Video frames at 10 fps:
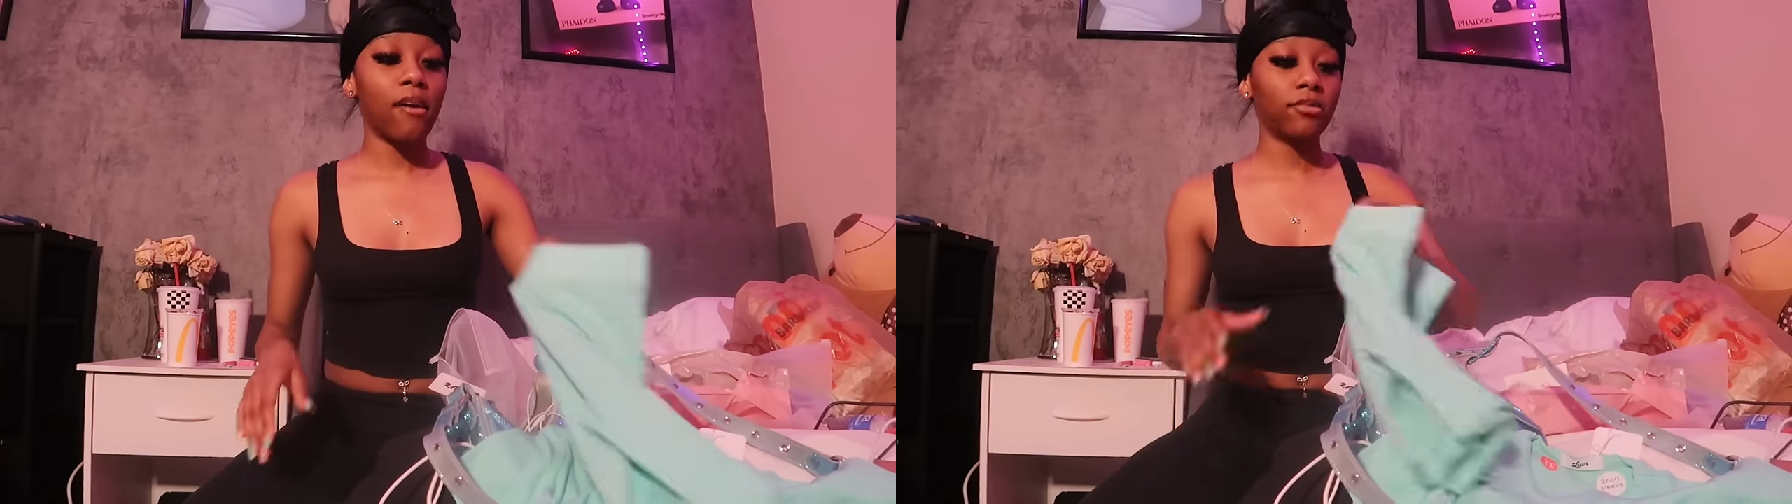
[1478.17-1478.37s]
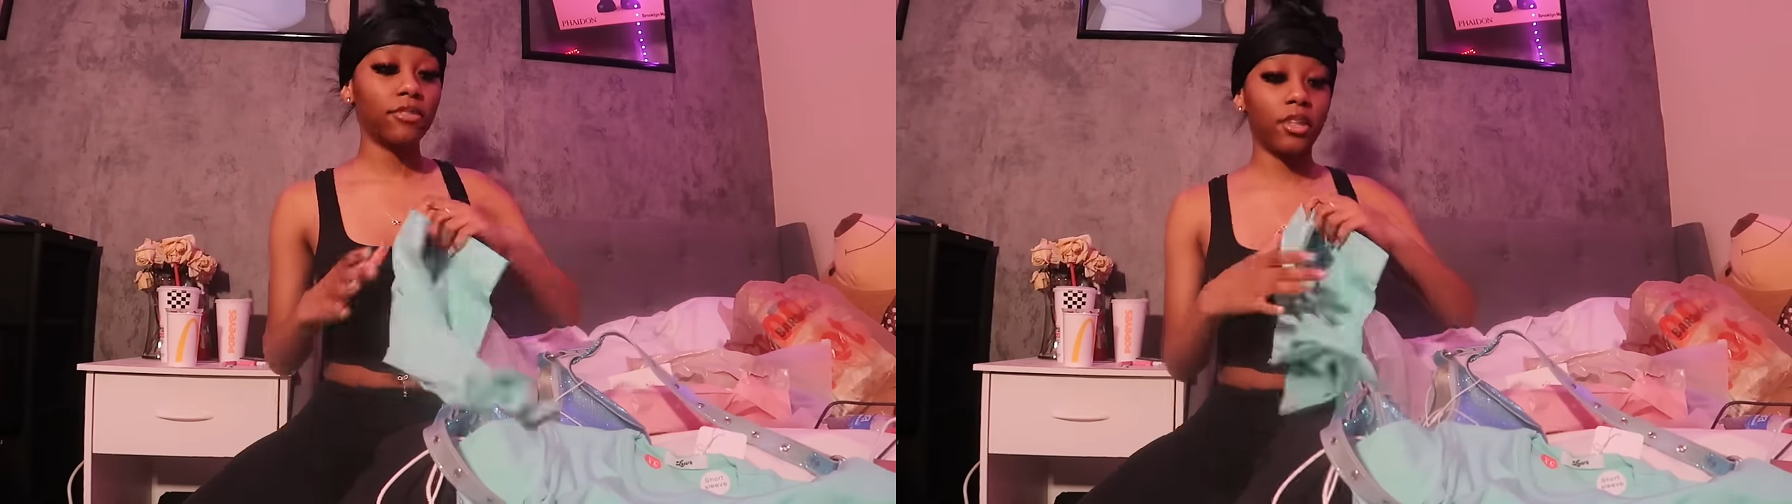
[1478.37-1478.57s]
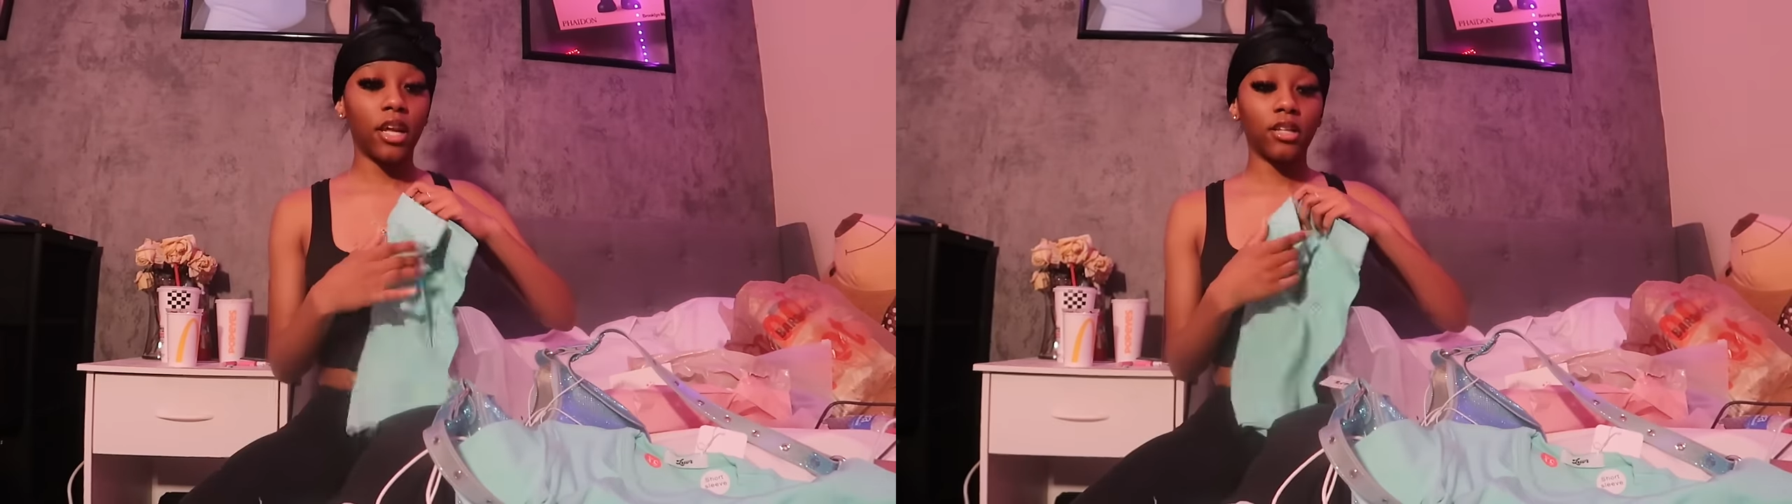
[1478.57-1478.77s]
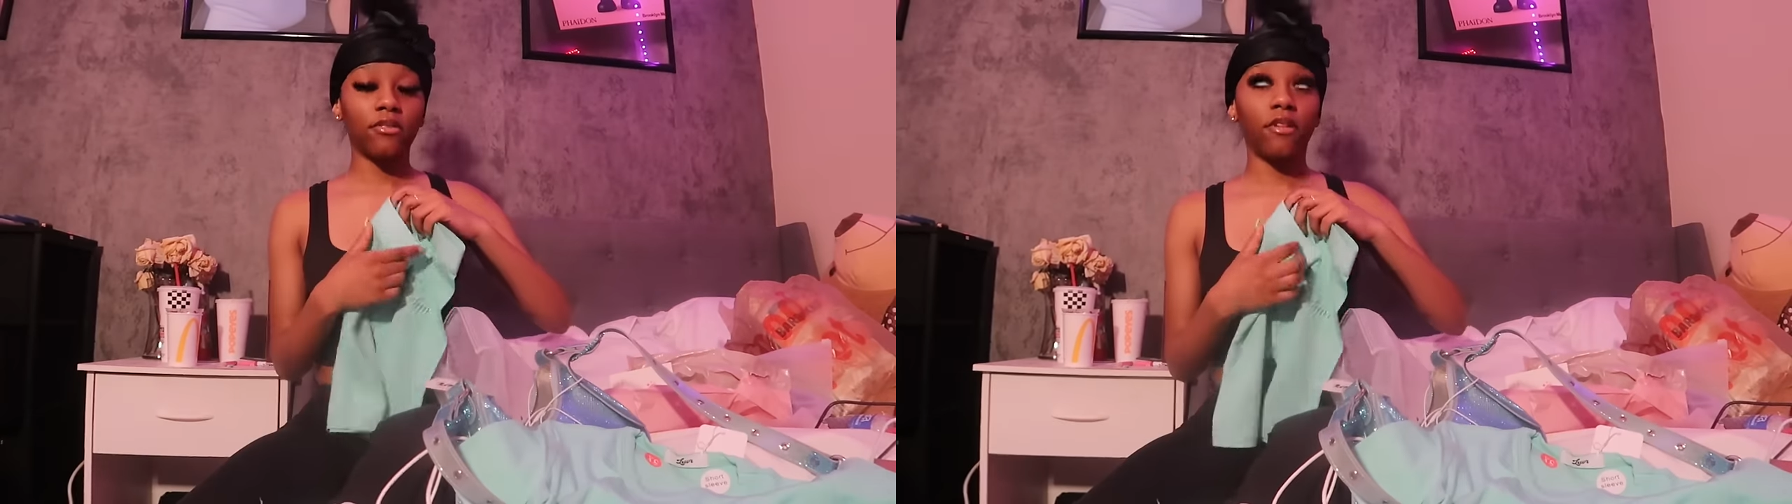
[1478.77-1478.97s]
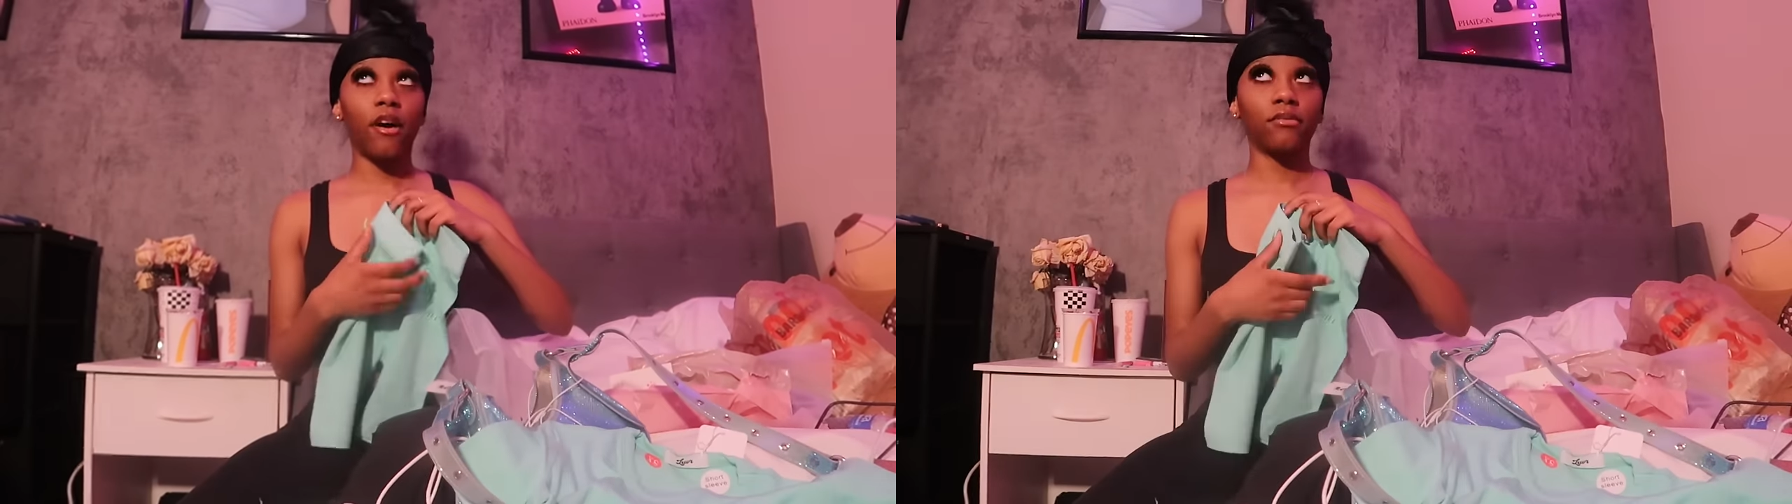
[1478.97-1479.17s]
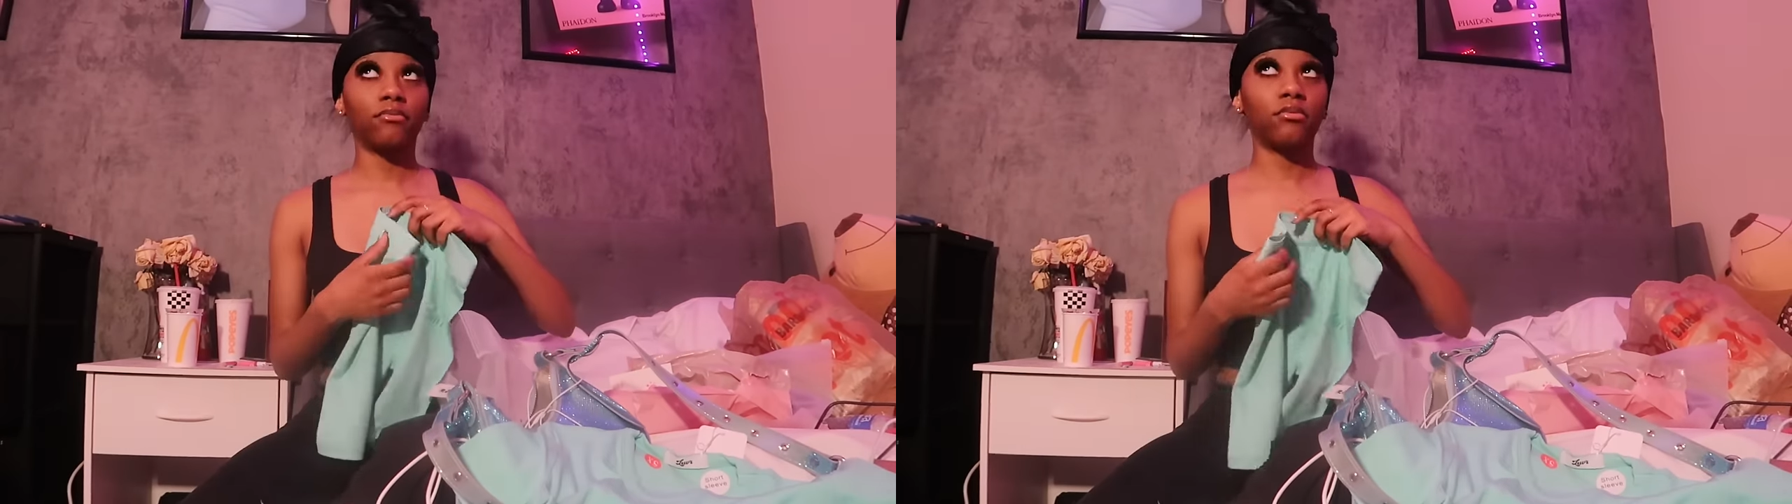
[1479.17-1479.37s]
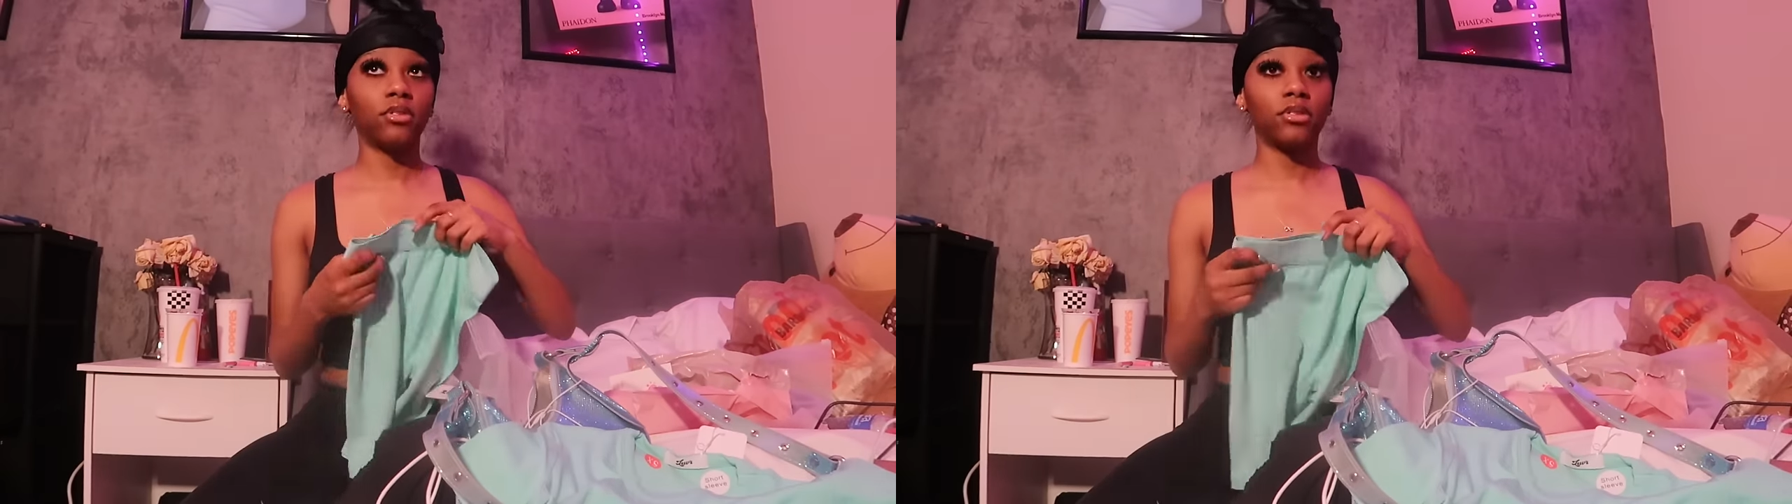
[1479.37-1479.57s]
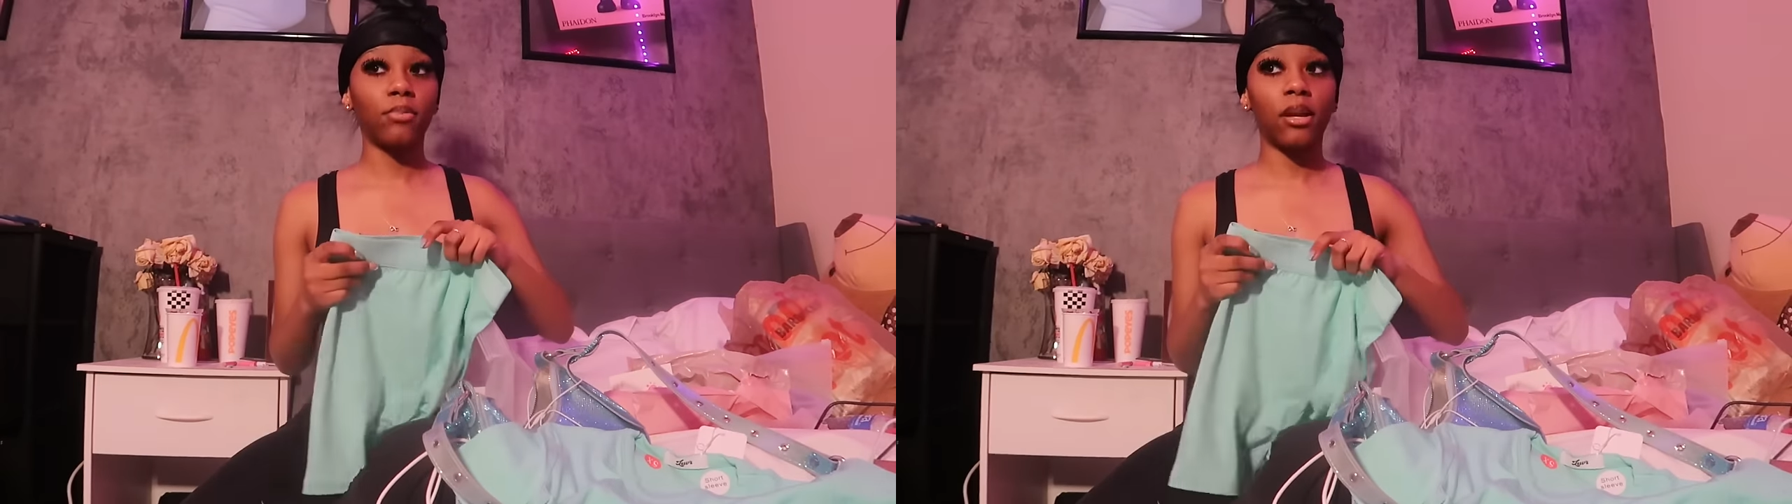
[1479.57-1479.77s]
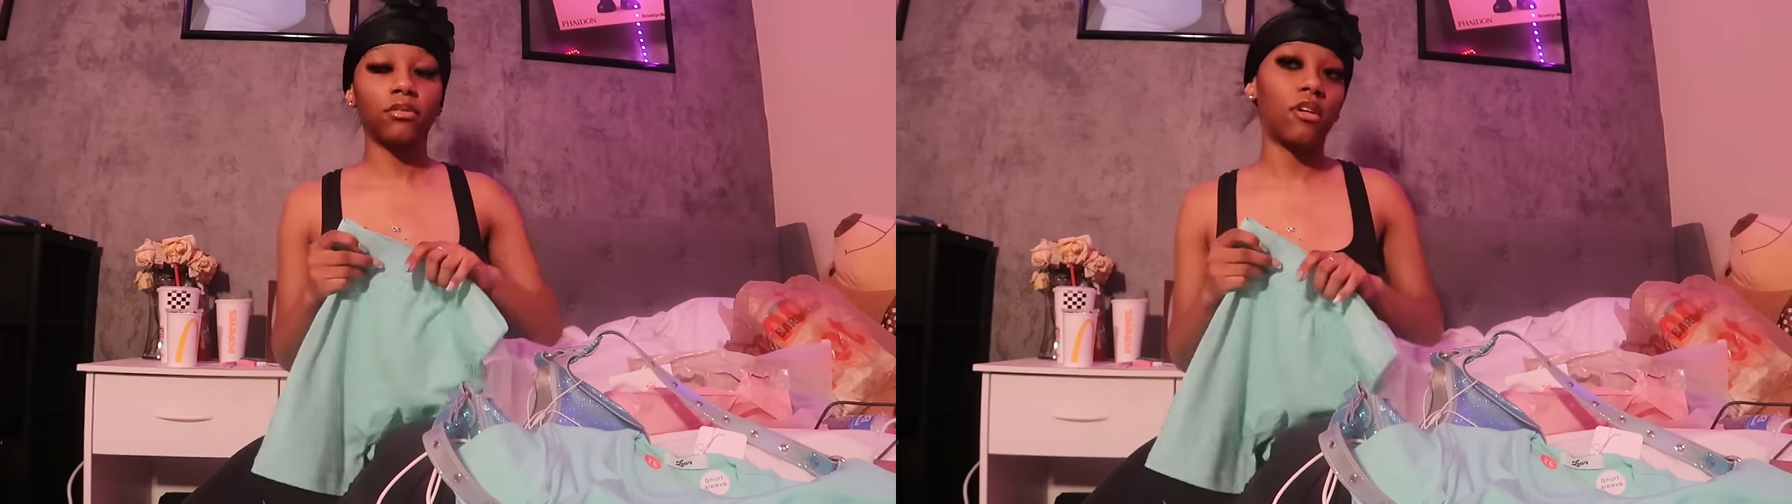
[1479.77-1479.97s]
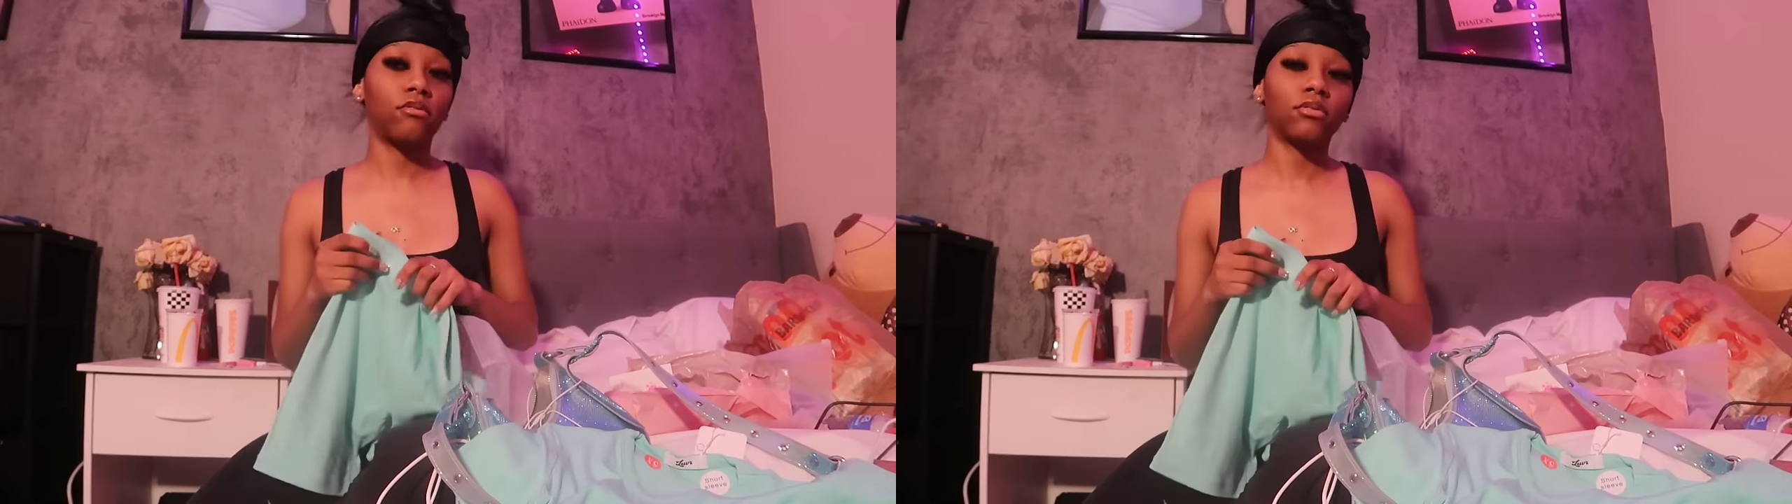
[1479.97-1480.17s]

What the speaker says: I was feeling like this maintenance vlog